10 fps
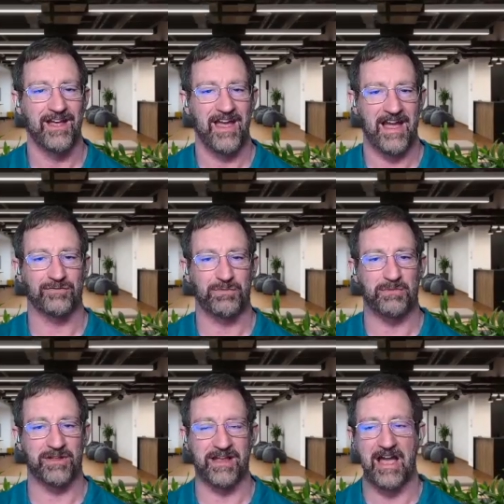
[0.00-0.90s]
ask
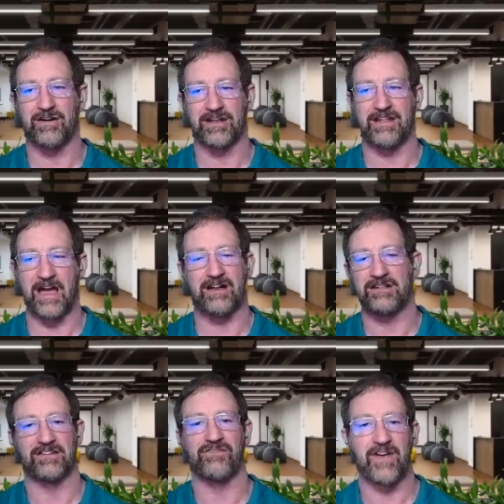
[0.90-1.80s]
people like how did
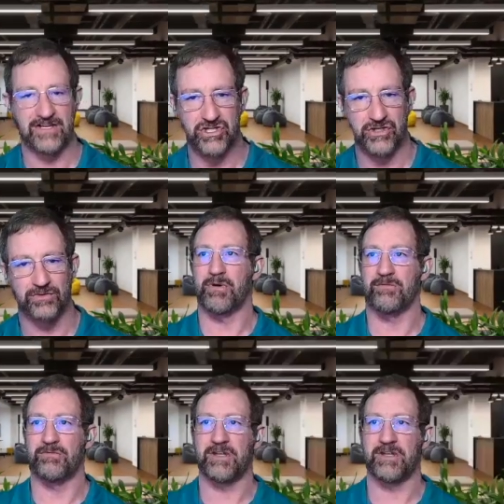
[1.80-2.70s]
this affect you. But
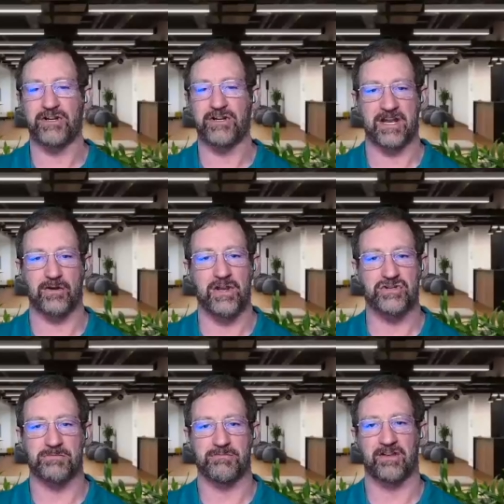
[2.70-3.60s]
we need to finish that
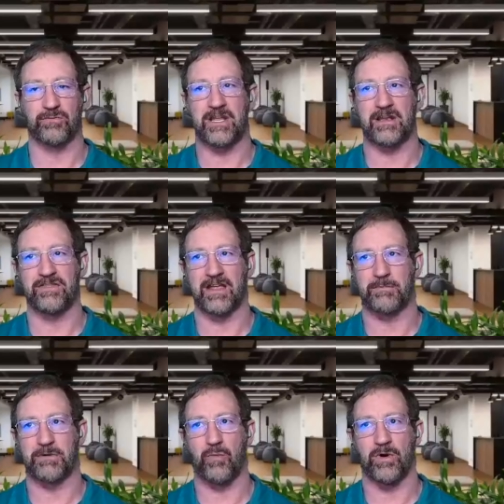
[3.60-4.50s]
equation because we need to think
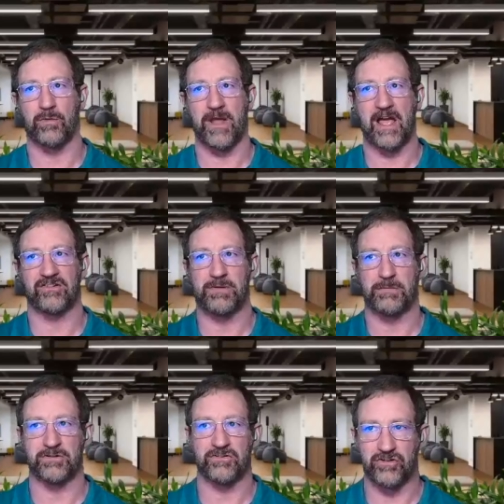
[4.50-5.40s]
about what are we asking
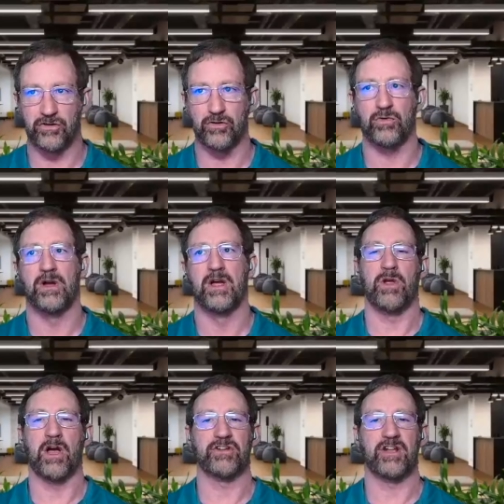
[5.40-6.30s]
people to do. We
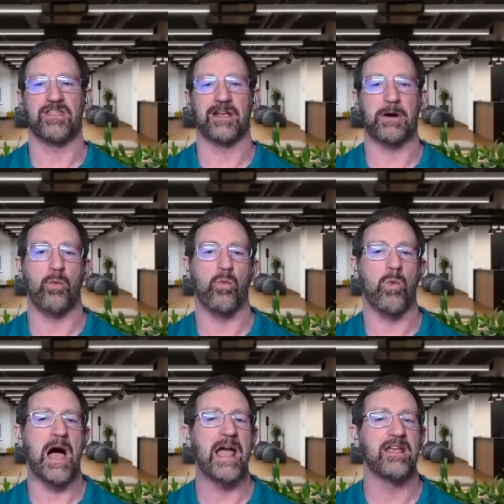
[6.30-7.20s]
also need to think about
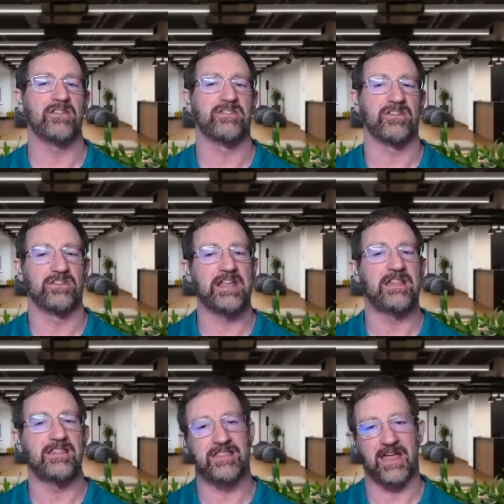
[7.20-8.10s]
why is this
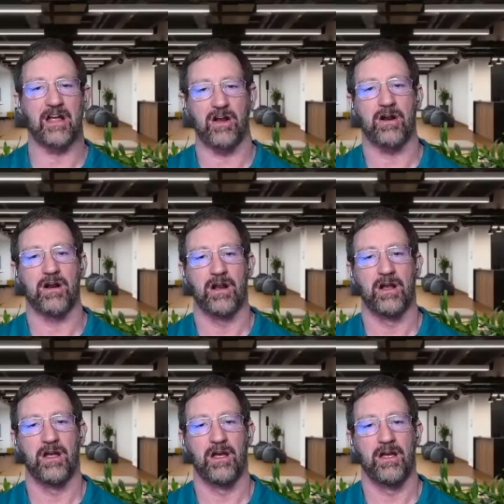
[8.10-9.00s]
need there.
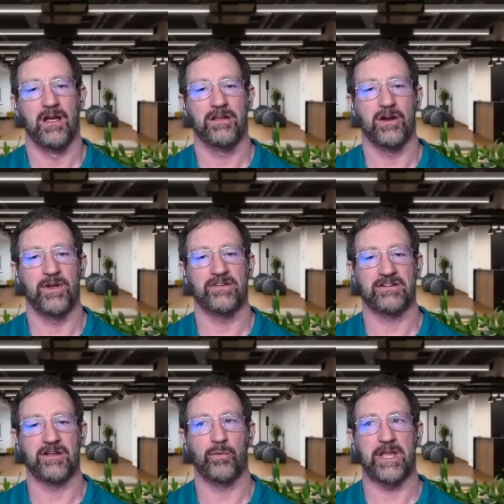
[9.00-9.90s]
Is it
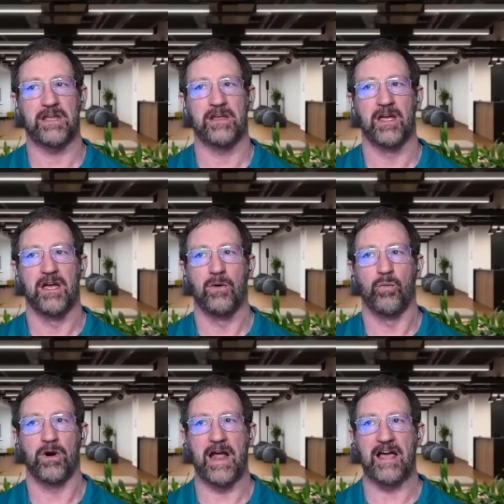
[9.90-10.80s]
that
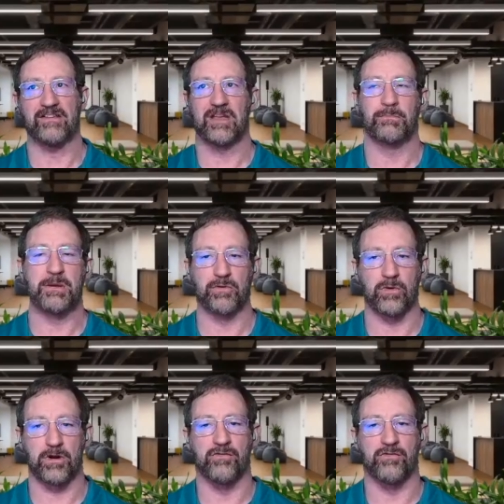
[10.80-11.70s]
we're asking people to
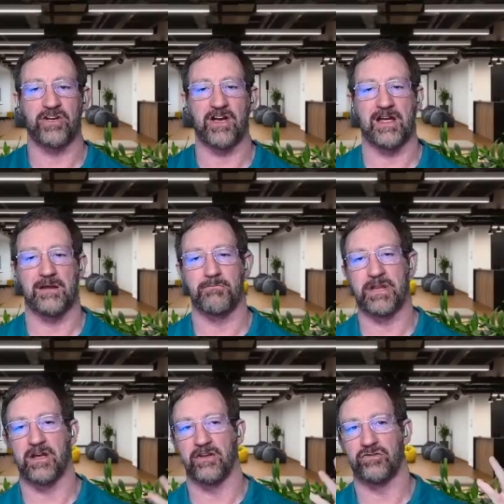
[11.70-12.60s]
work overtime
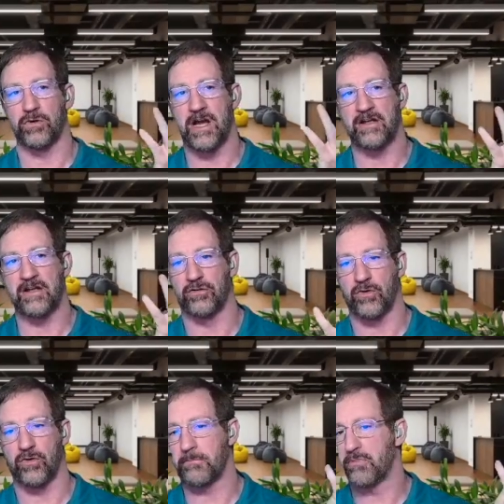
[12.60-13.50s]
because we're not so
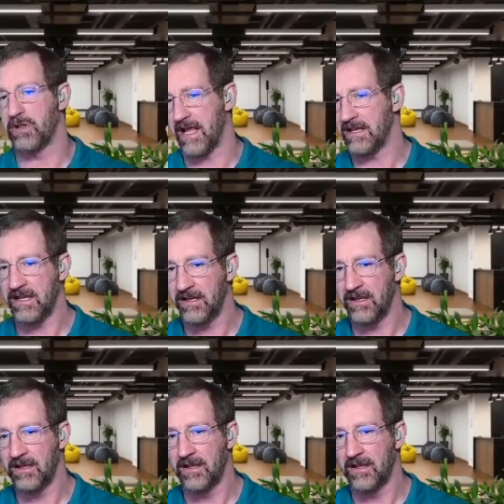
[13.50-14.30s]
great at planning,